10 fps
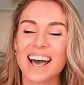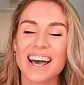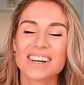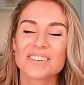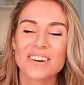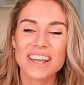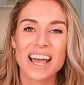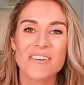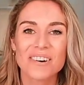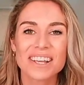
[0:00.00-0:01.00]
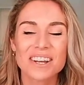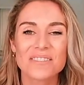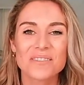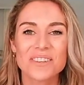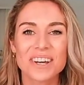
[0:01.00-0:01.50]
Uh, great. I want to hear
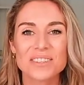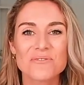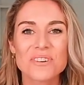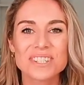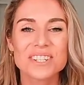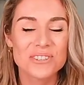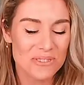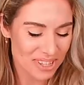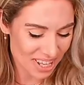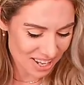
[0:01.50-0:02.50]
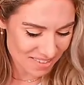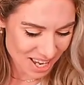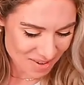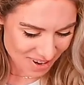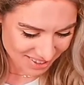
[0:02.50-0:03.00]
from you guys. What did you love
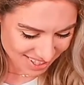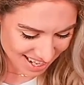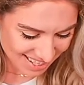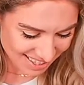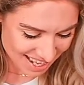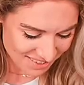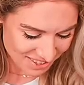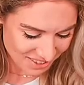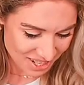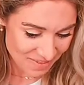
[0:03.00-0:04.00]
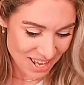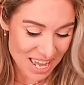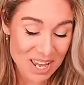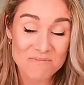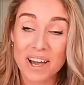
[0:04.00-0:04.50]
about today's live stream?
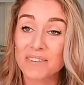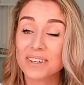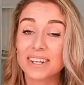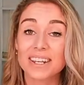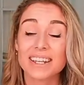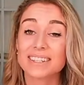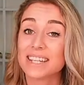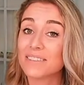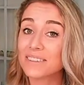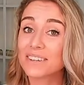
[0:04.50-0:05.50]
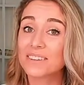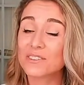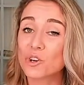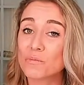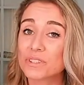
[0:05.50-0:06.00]
In my opinion, it's definitely all
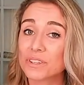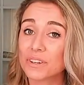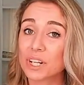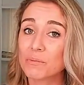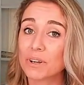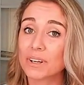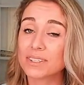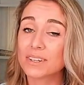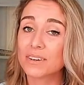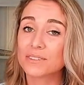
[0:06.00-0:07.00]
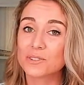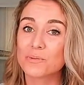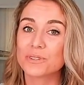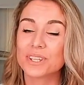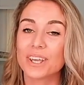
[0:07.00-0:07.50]
those home security products that are on
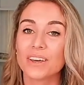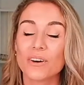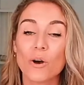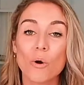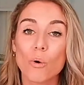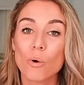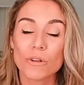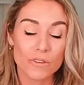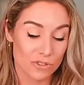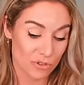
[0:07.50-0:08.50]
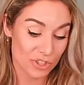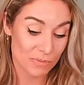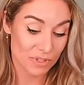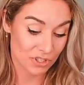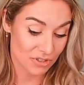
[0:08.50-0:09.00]
super sale or those
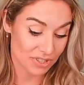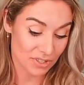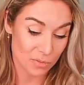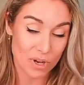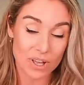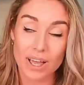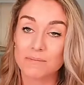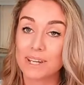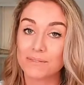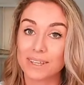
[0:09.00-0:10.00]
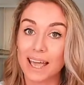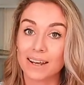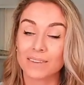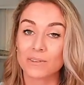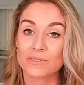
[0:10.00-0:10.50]
Christmas trees as well. I'm definitely
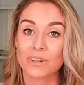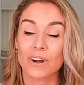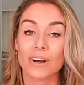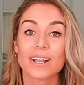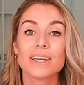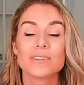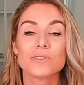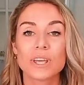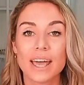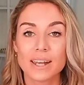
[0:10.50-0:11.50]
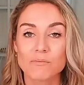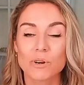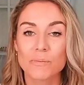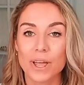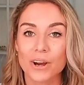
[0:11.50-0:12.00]
adding those to cart to get
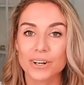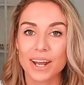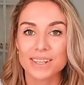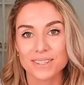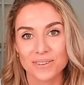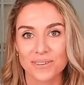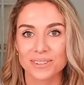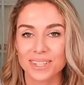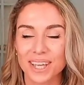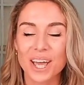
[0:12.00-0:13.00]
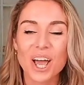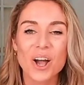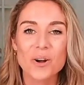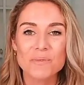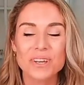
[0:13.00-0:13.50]
prepared nice and early.
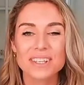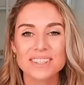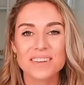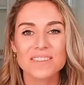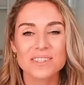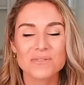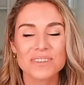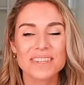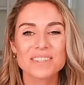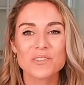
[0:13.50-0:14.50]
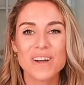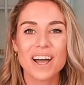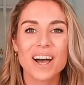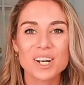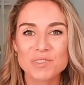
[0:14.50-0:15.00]
Hope you guys love this one. These are my
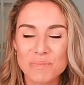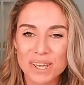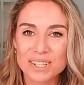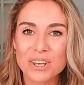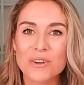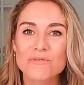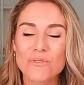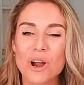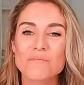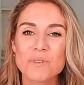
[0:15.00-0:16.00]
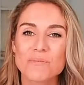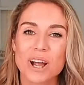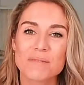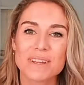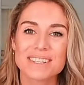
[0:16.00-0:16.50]
hottest picks from the
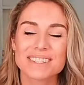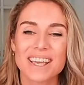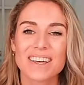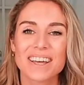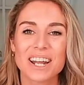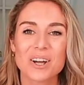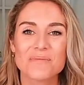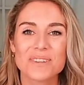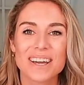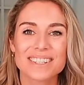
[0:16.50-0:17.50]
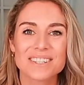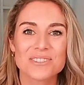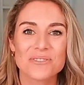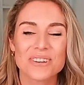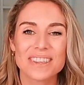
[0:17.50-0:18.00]
Prime Day sale, and I hope you guys
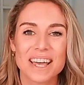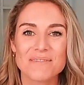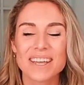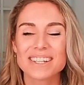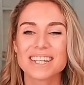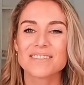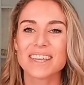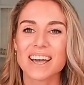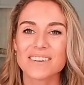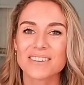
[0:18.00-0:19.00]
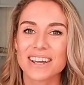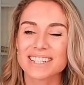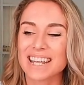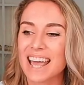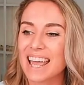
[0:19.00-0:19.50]
enjoy them. Definitely have a great
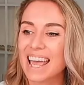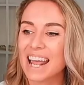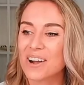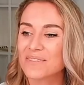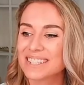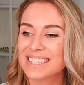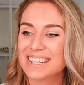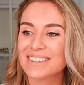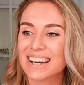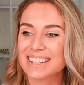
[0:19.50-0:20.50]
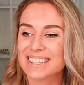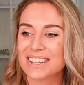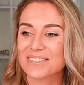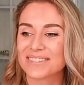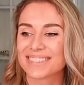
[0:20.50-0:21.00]
day, and I hope to see you guys
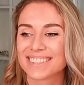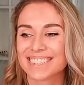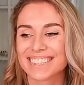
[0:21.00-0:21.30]
soon.